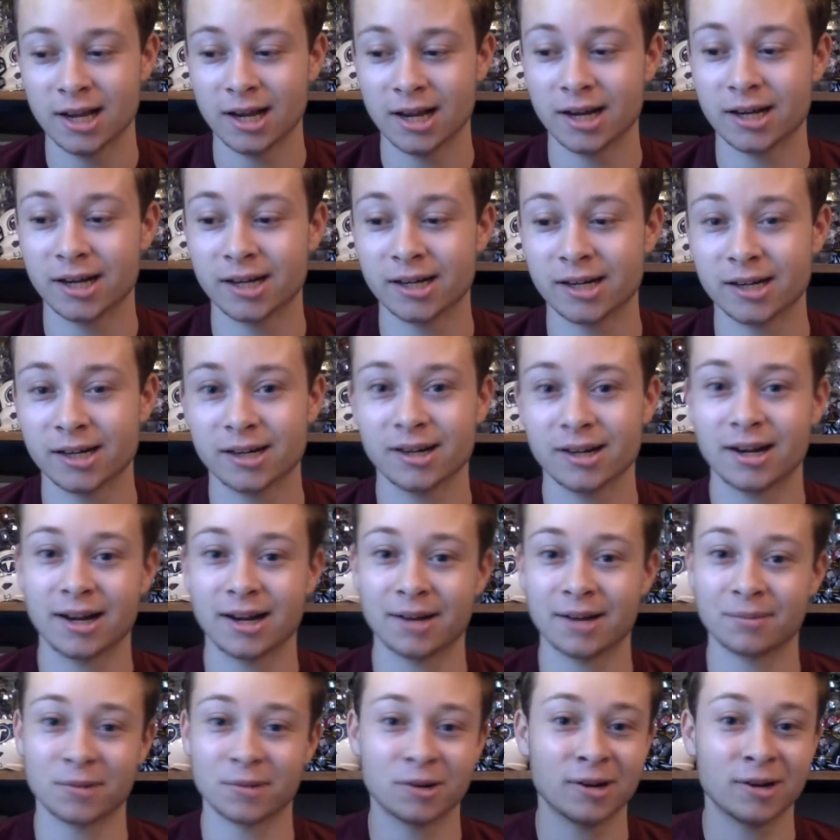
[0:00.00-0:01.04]

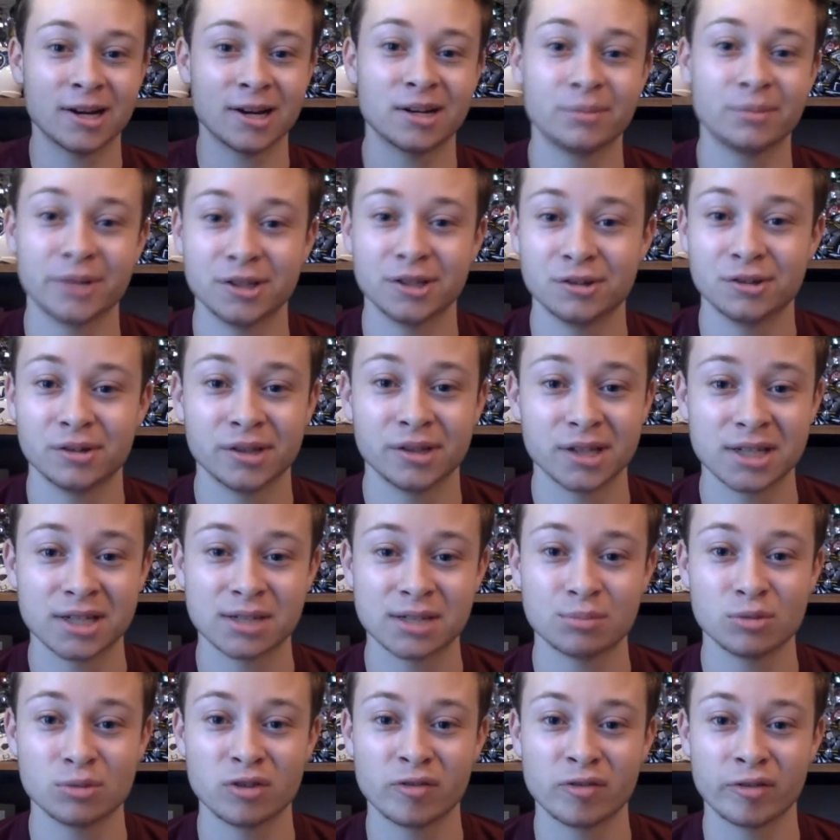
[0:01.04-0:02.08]
I'm glad to be doing
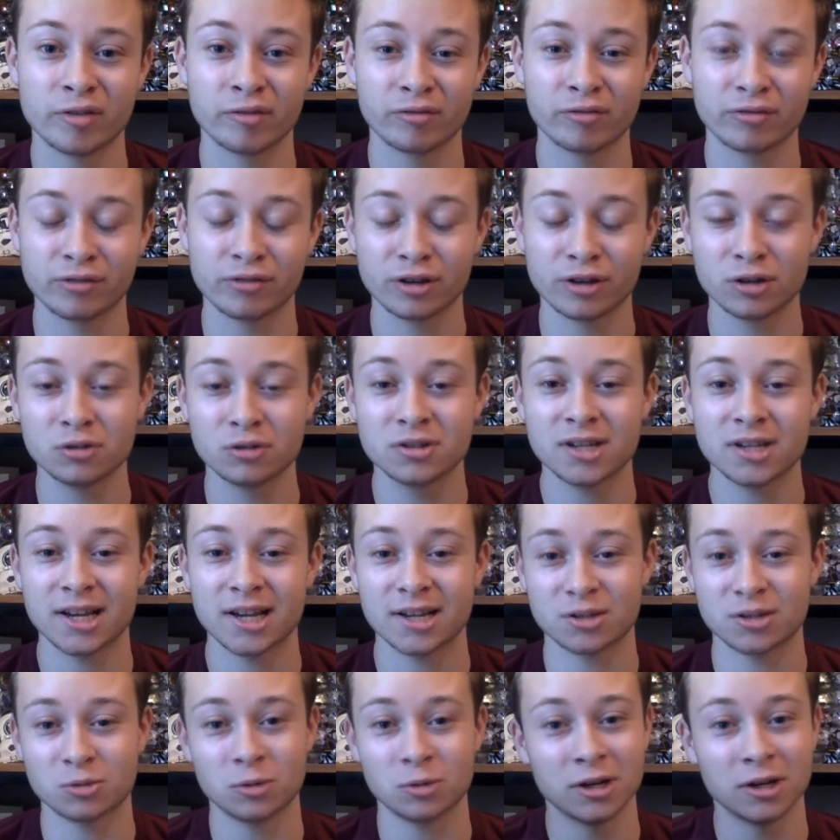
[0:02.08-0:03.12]
these movie reviews
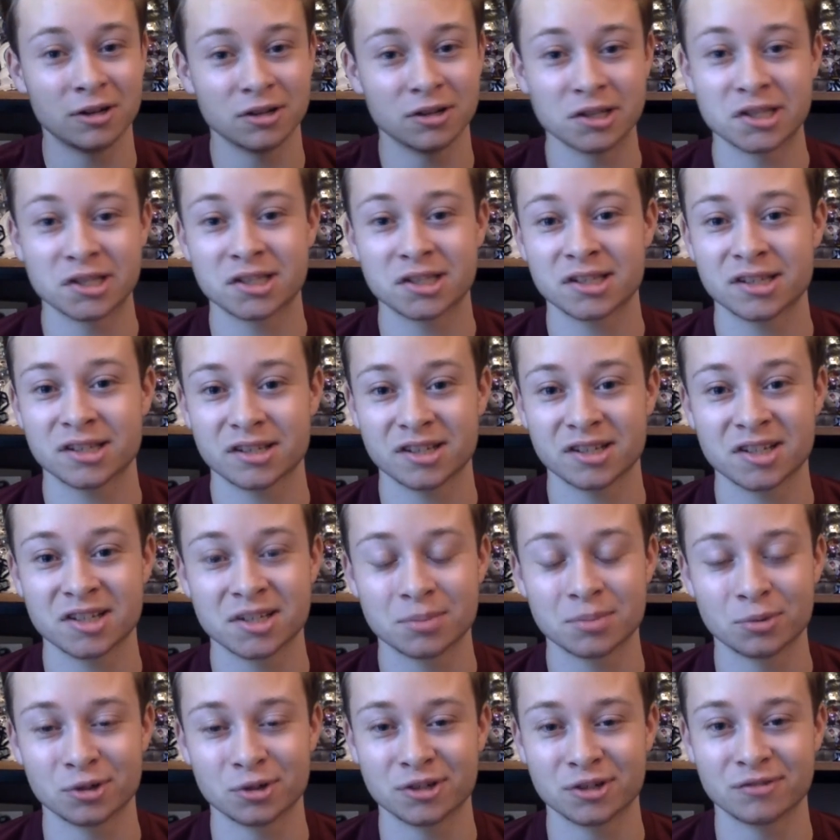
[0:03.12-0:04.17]
as well as these
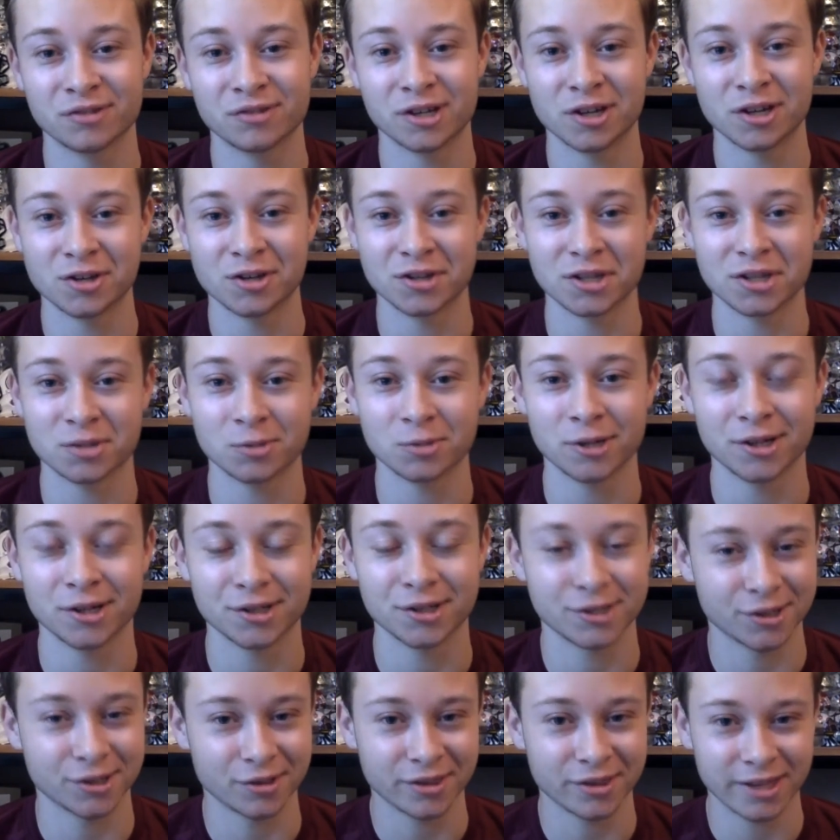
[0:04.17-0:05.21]
sports videos as well.
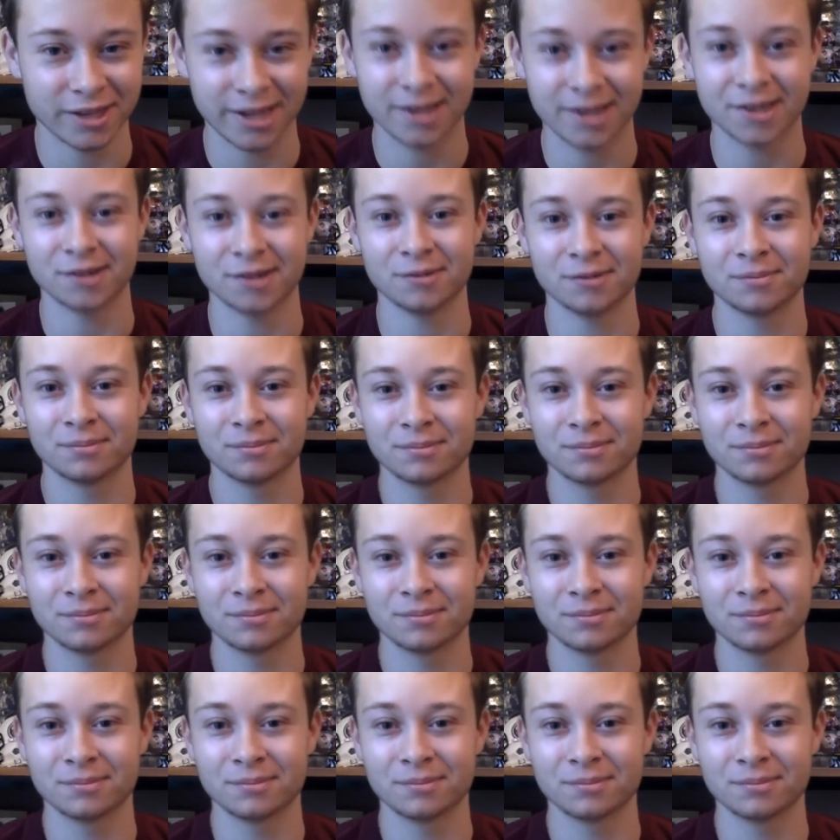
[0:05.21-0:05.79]
So thank you.